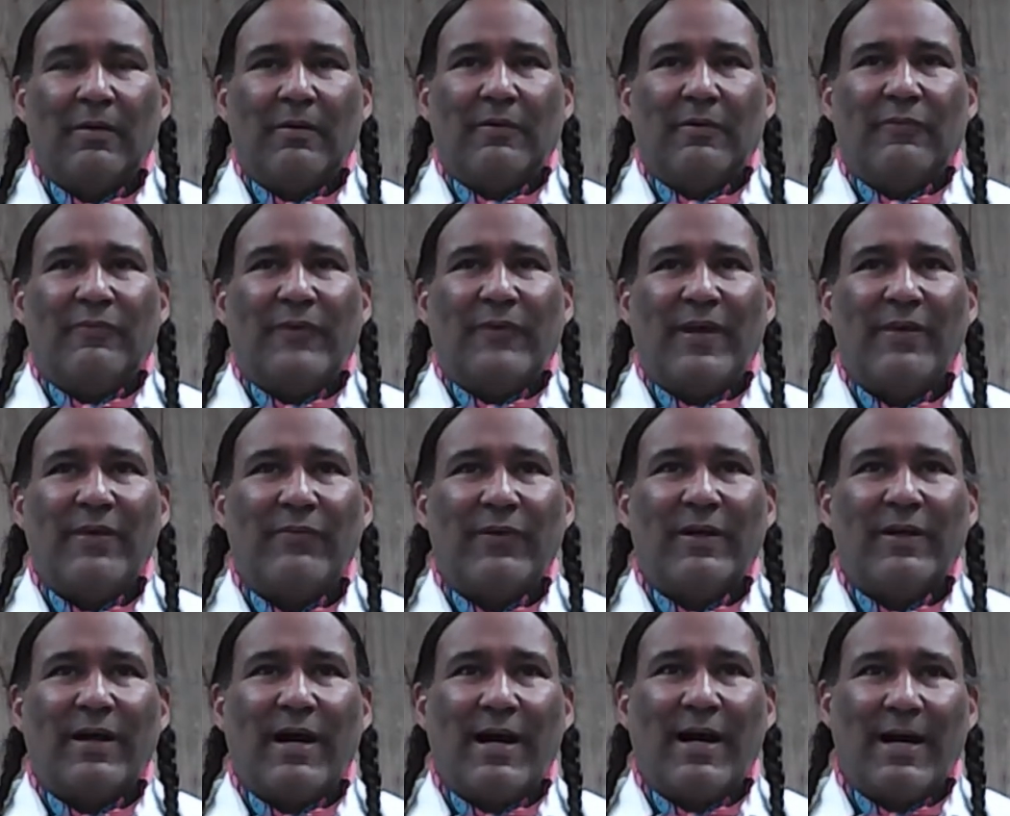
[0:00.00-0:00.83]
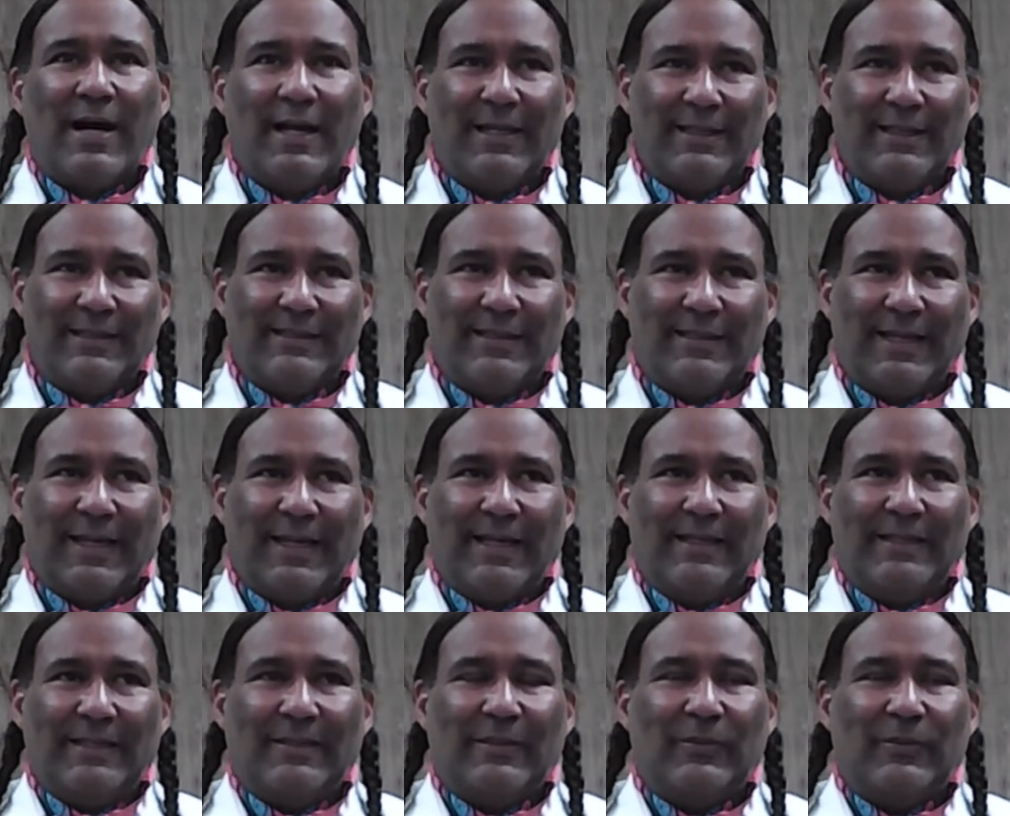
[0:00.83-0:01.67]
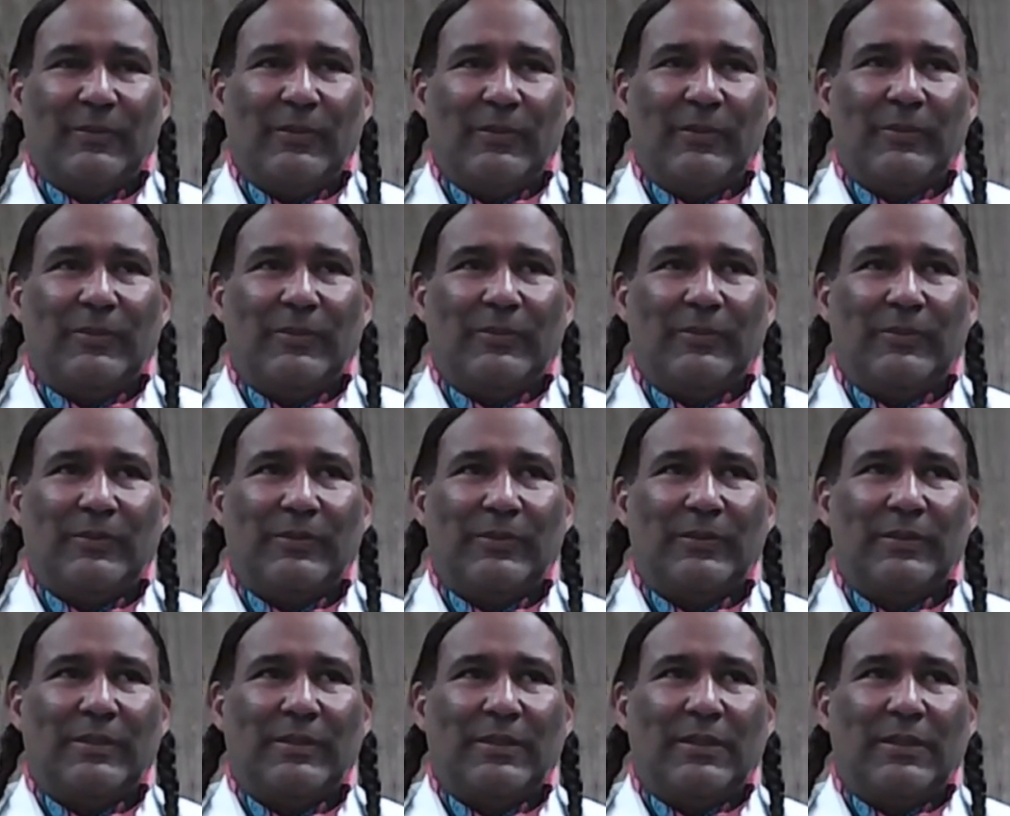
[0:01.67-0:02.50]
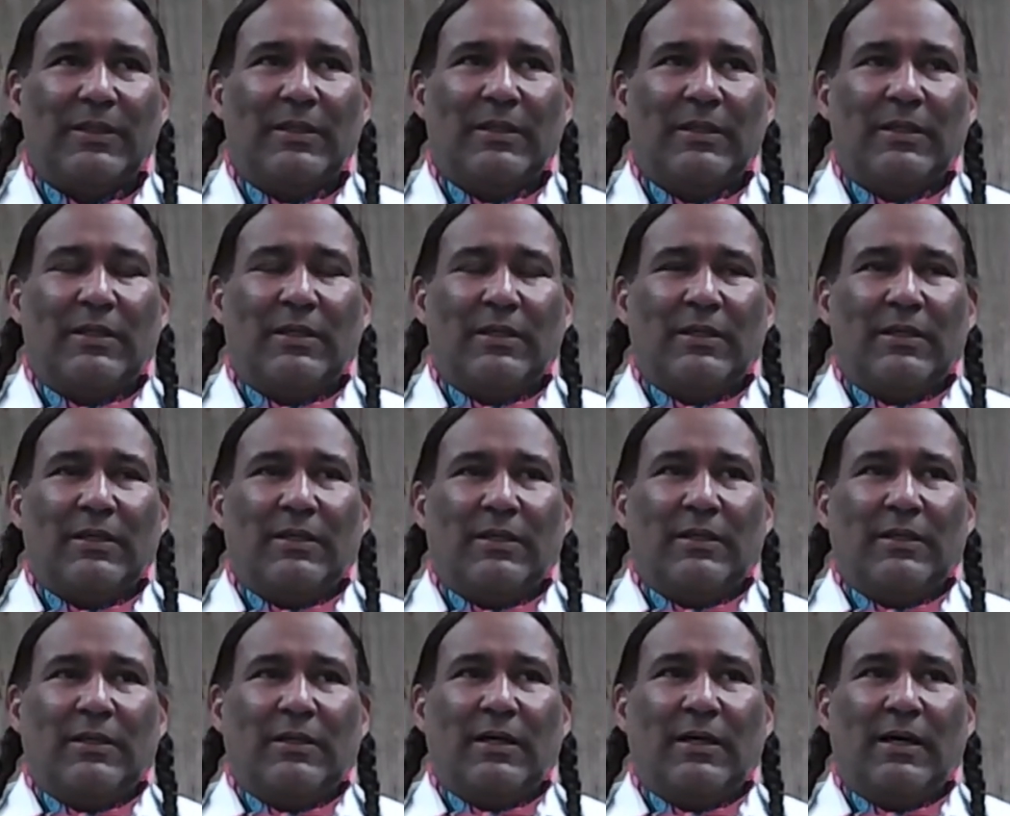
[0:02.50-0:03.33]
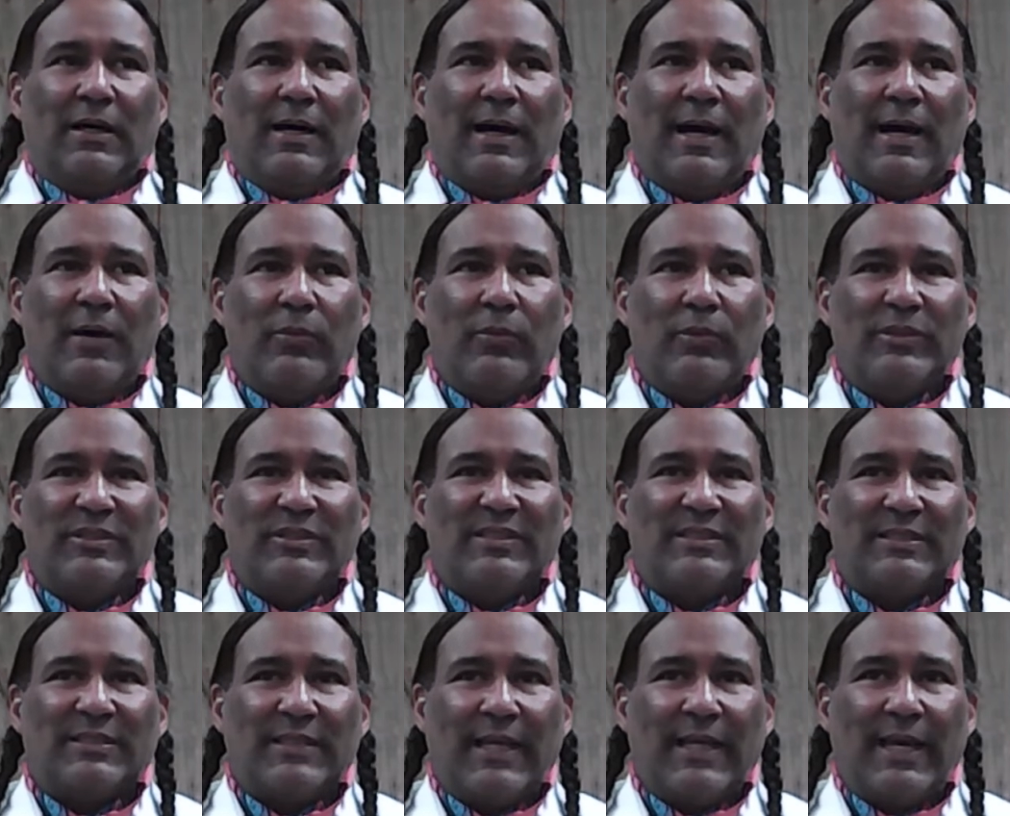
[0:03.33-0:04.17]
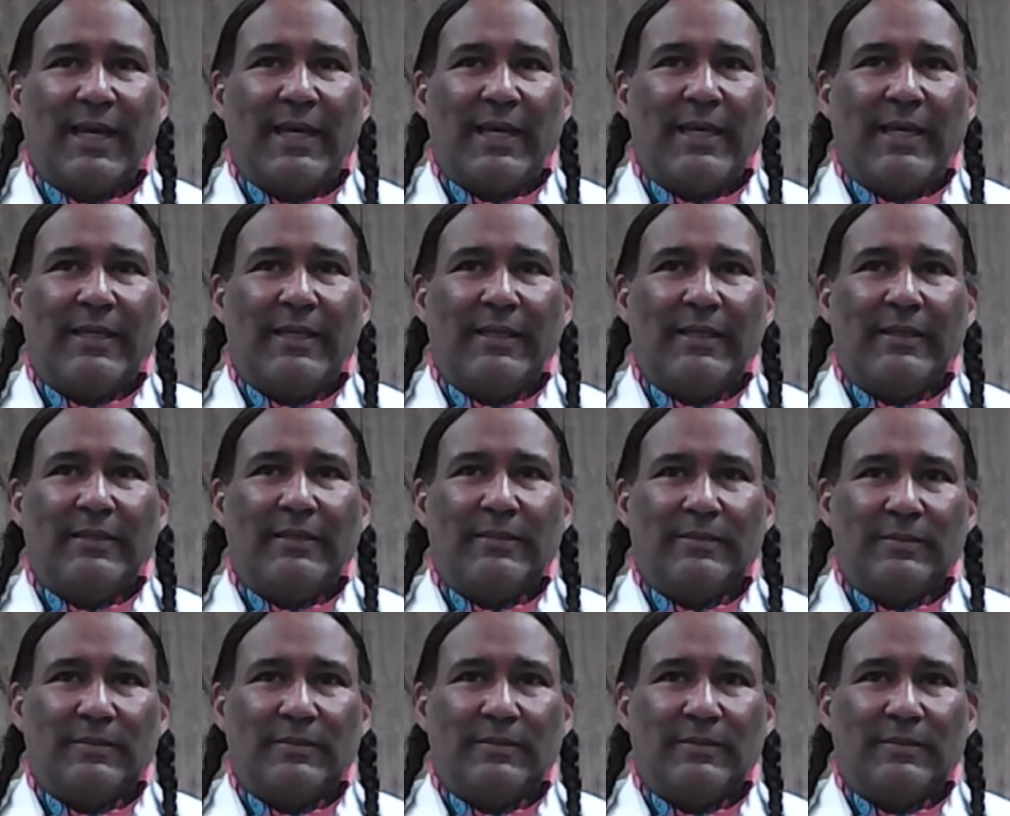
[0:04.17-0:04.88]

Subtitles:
Favorite holiday? Woo! I would say